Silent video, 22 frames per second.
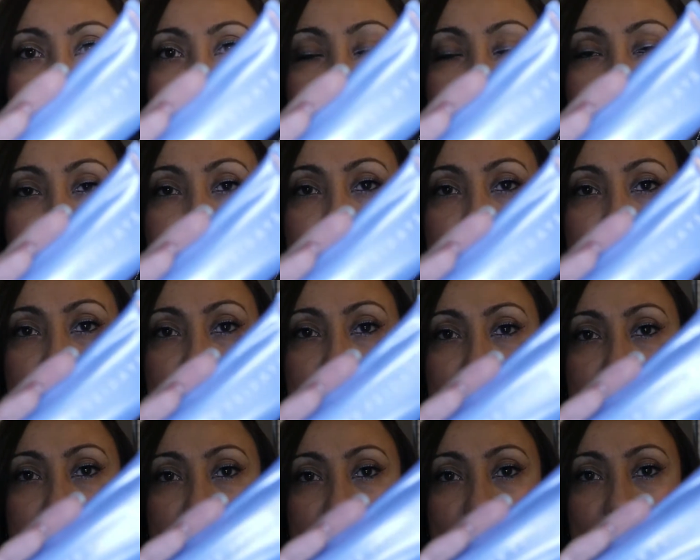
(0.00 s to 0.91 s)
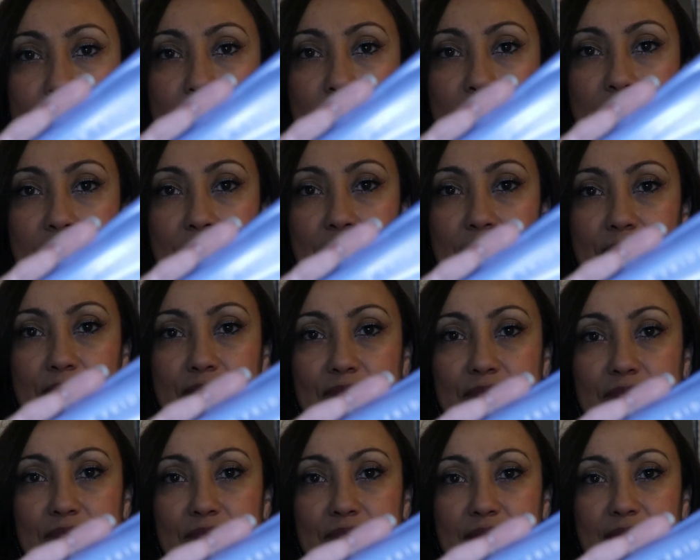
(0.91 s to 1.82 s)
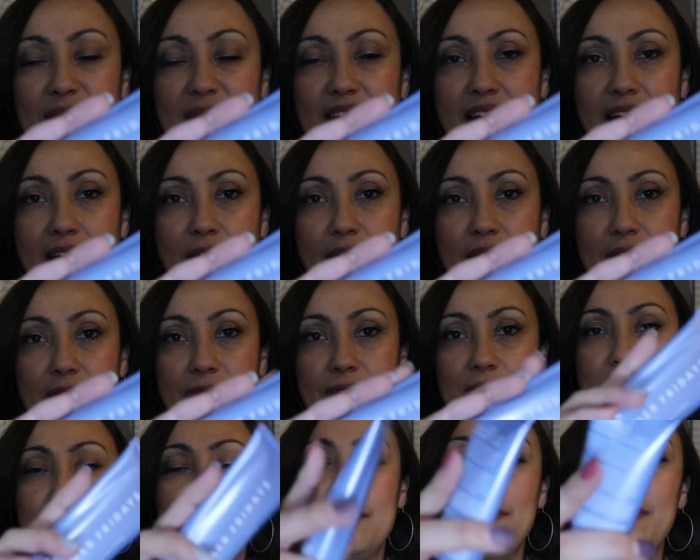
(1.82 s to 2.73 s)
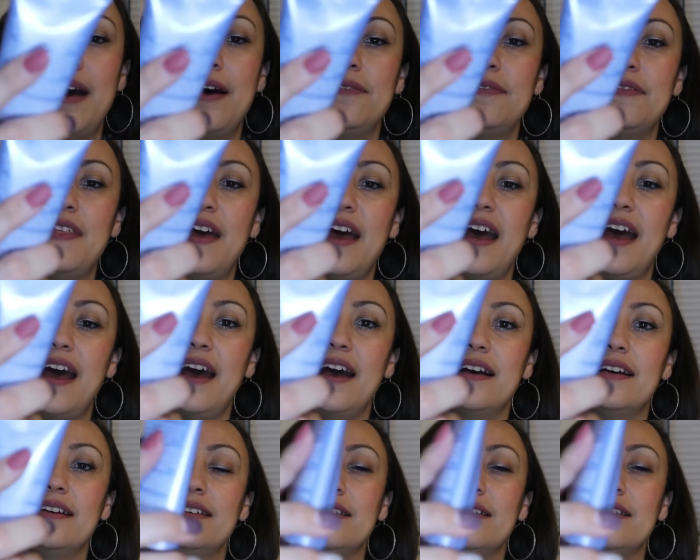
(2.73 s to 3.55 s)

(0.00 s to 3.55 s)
how I feel about that.